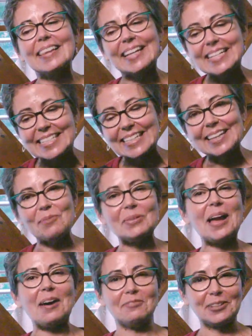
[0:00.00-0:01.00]
they did let
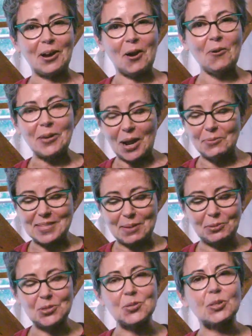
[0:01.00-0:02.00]
me have a go, and I was
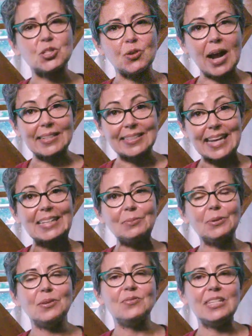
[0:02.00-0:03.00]
able to extract a
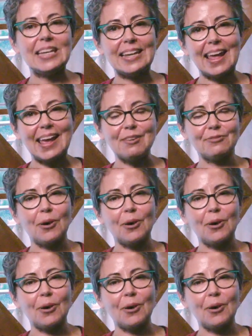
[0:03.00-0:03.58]
tiny bit of DNA